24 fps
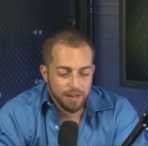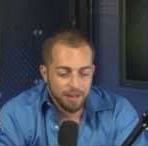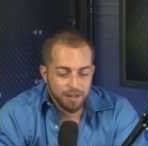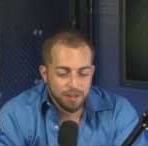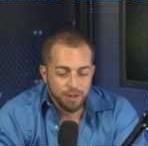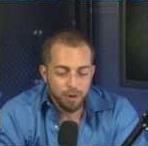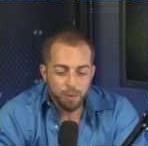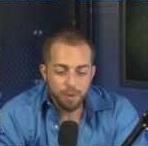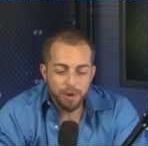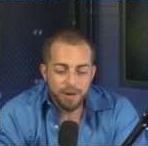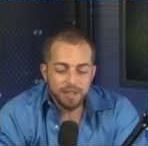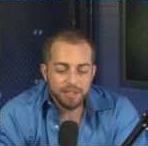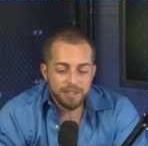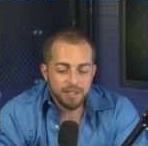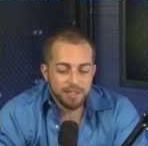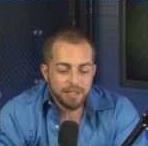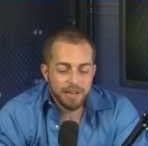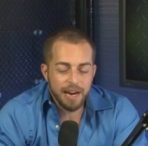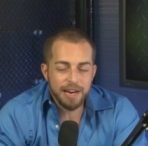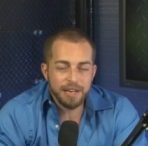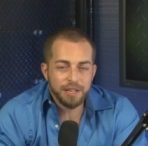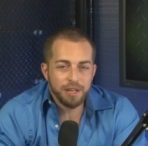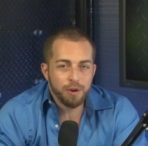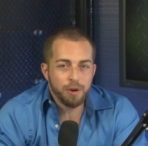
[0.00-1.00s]
So what is this
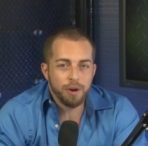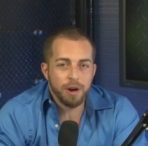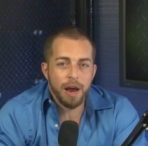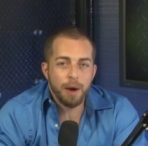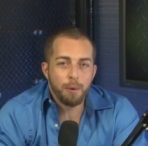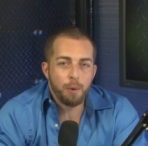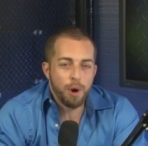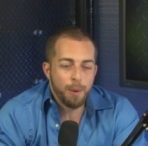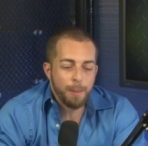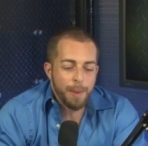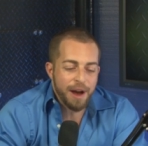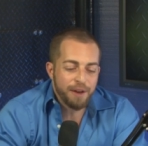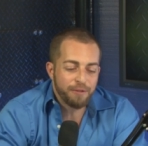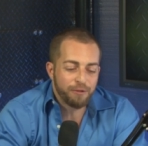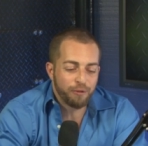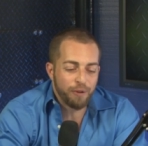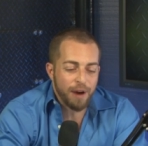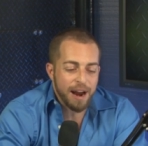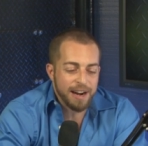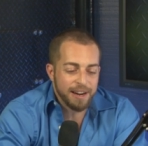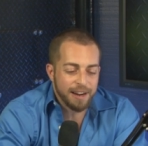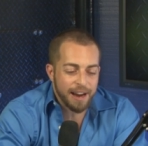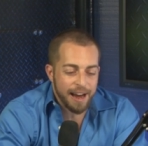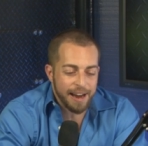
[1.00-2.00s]
guy doing? Hey, well, my
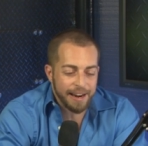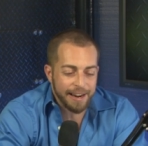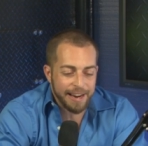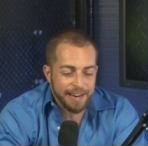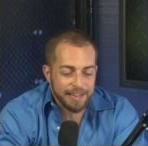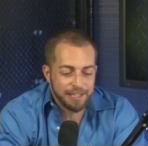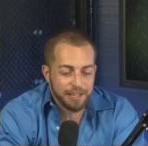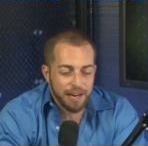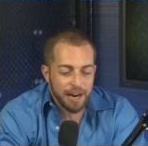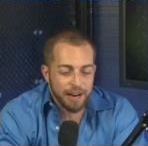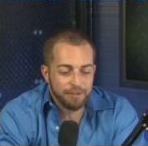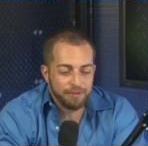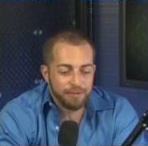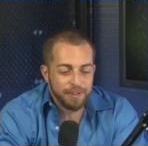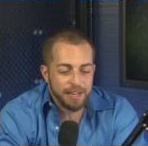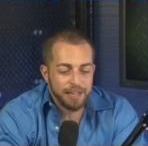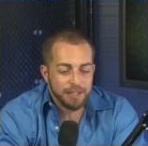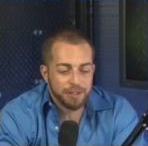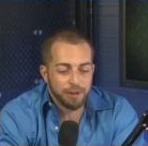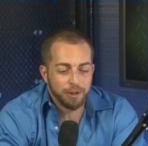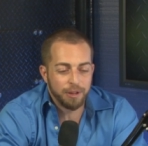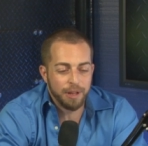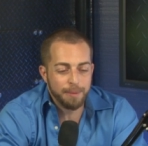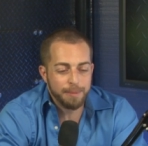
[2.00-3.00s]
friend got
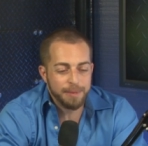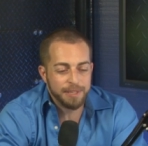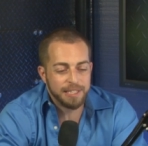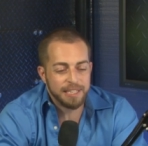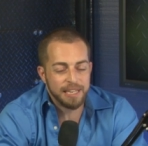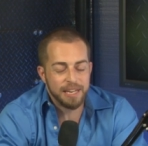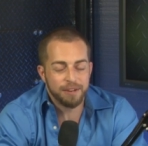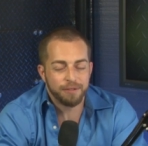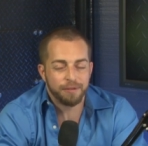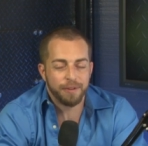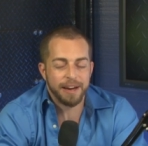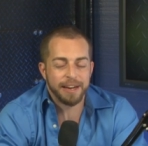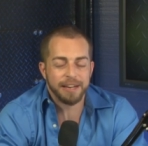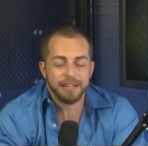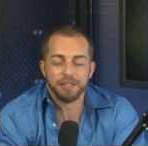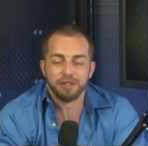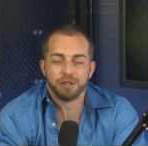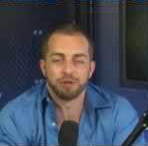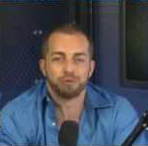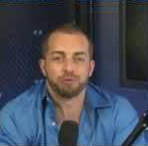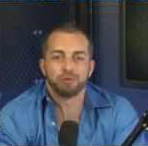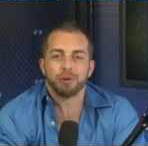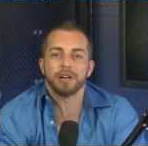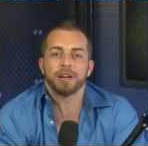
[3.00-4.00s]
HIV, so let me see if I
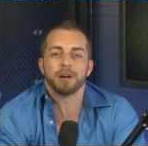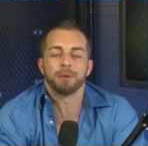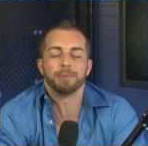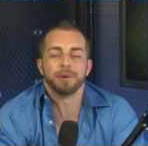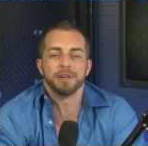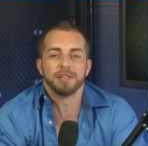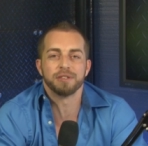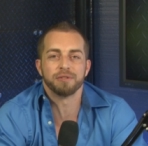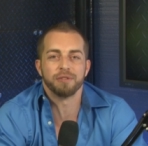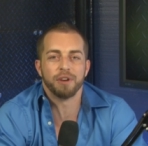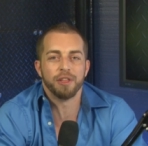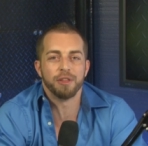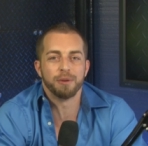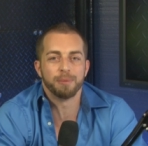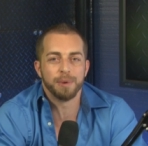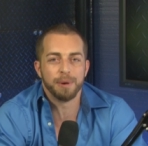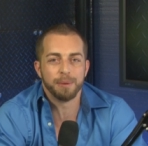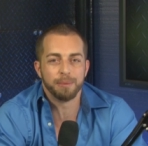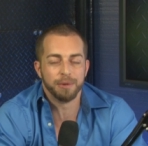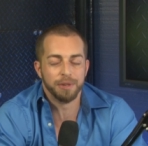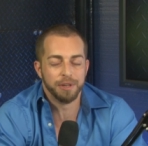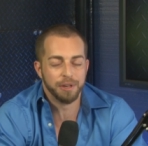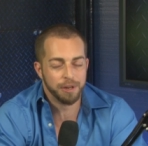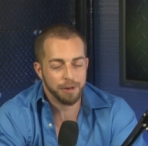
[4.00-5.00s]
can trick a bunch of other
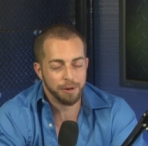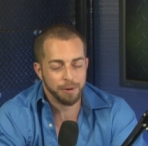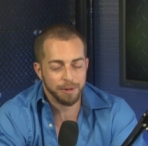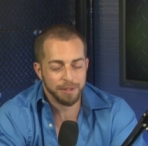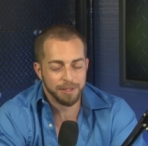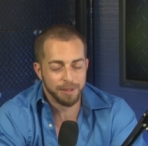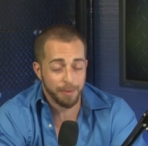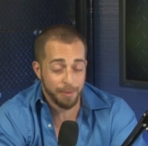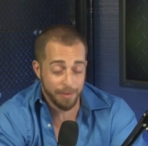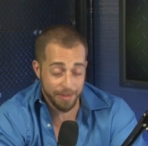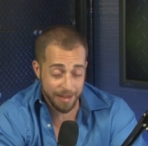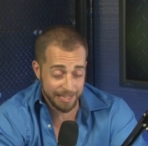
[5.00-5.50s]
people into doing something